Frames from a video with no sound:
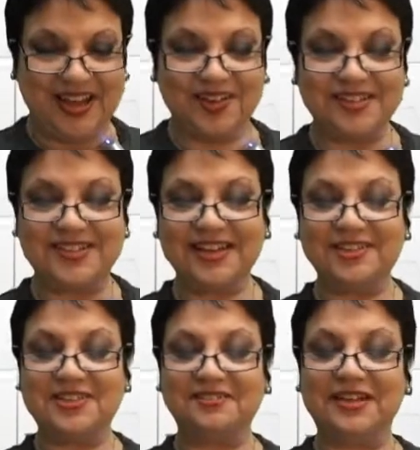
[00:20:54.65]

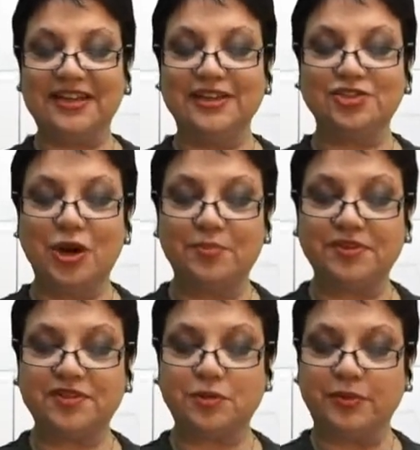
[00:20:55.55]
Consecutively
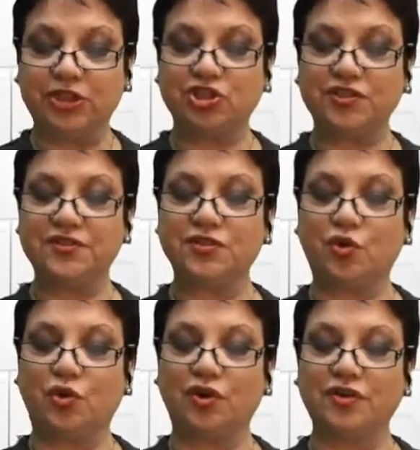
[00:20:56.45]
interpreted speeches,
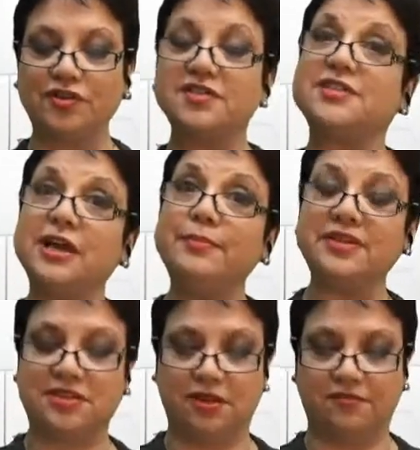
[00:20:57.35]
or
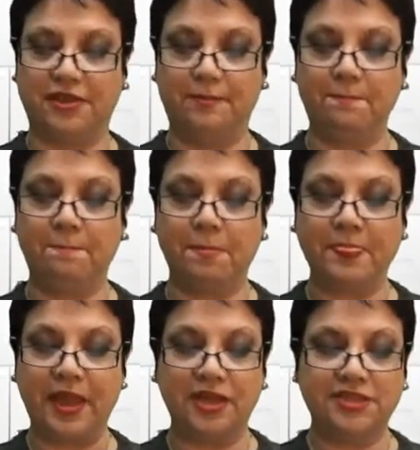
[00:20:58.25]
segments of them,
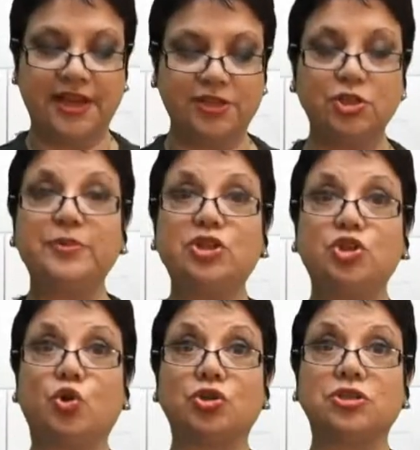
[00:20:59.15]
tend to be
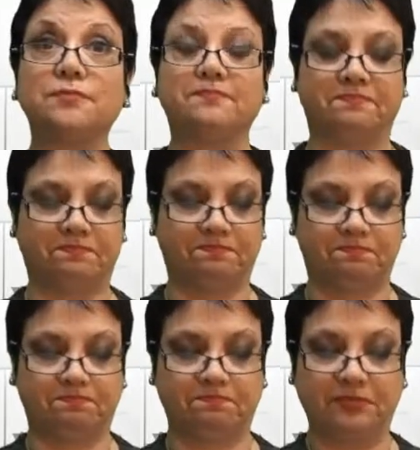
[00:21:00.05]
short.
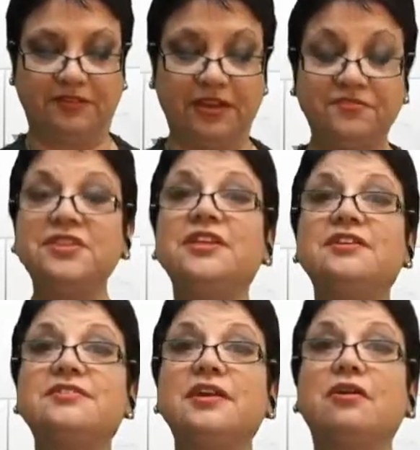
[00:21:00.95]
50
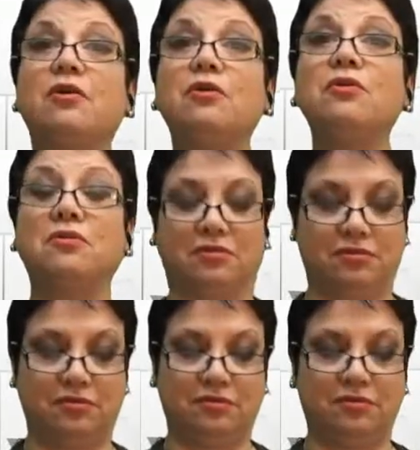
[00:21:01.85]
years ago,
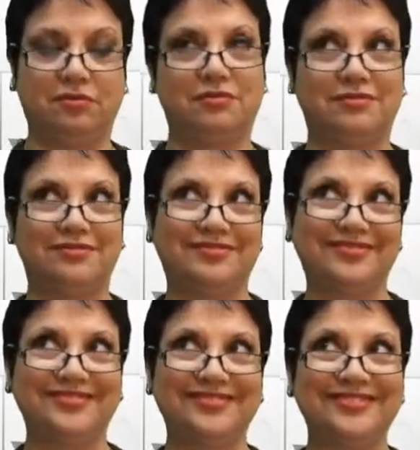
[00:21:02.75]

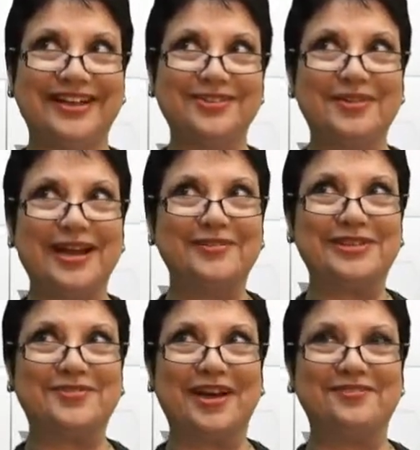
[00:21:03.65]
right when I
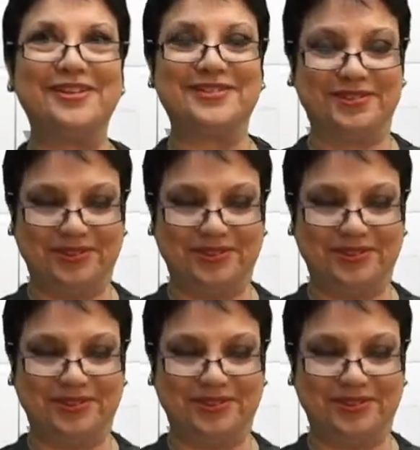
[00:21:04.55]
was 5 years